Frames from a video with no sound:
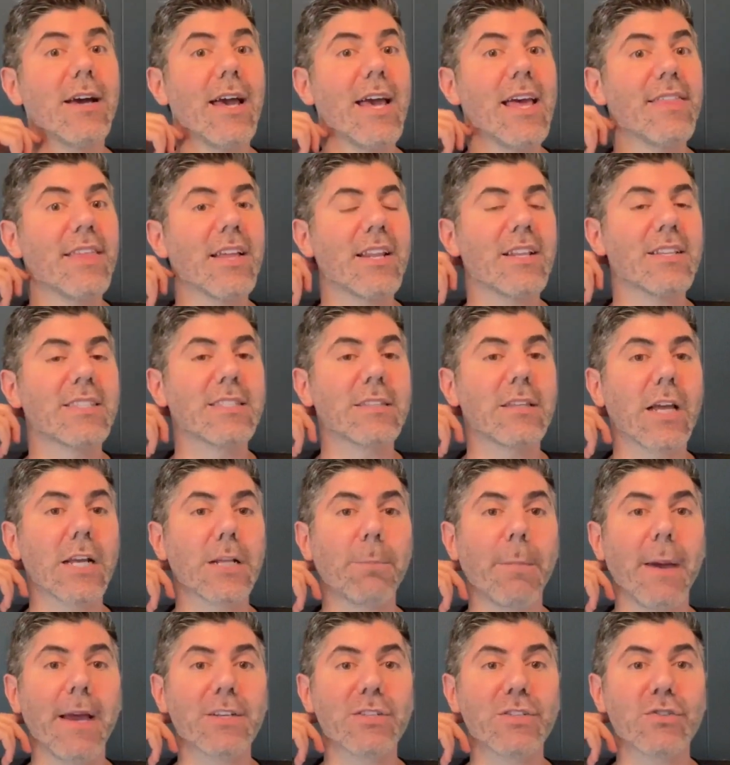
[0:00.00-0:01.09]
And then in
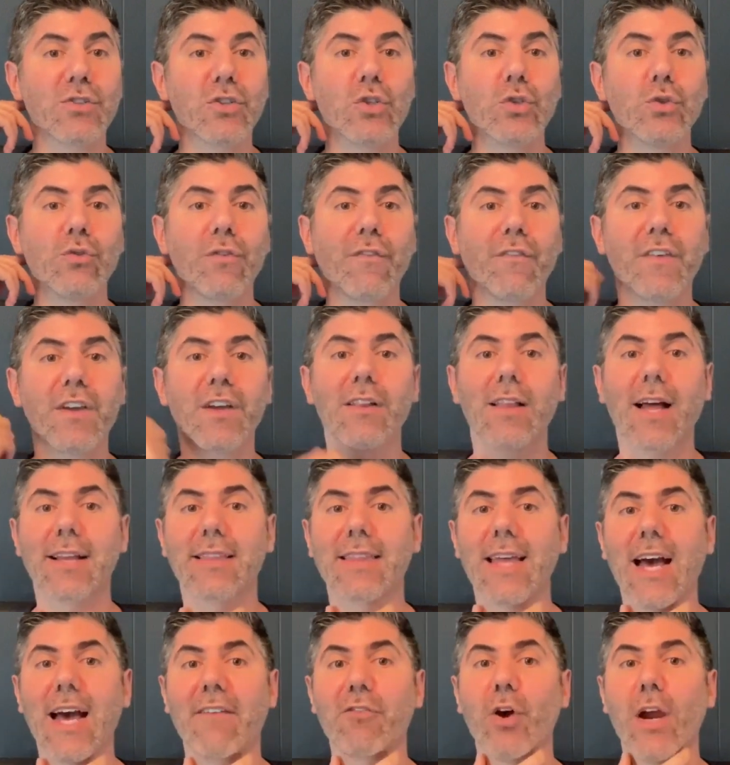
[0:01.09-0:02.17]
select patients who feel like
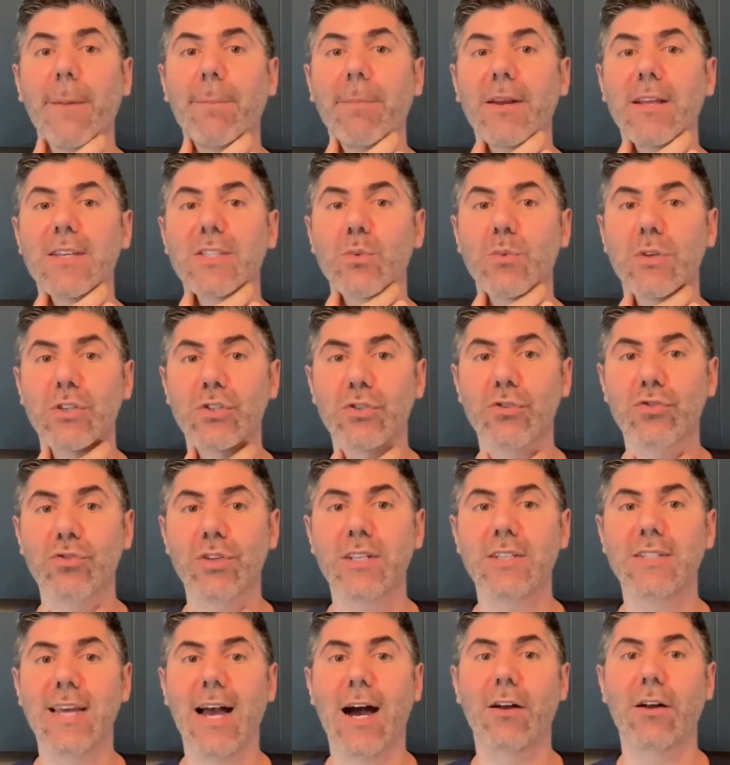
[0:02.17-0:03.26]
they have crepiness, we do
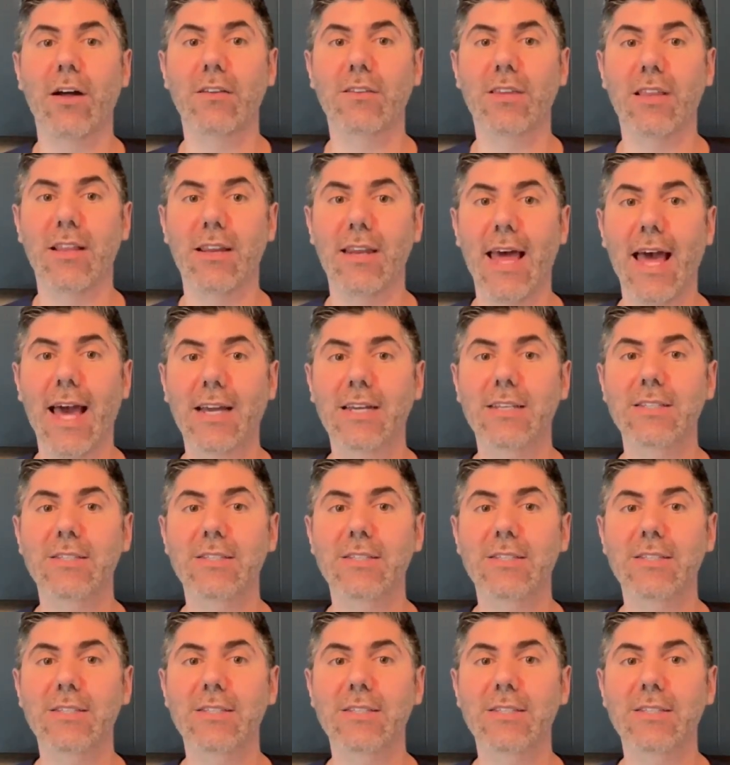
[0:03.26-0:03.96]
treat down onto the neck.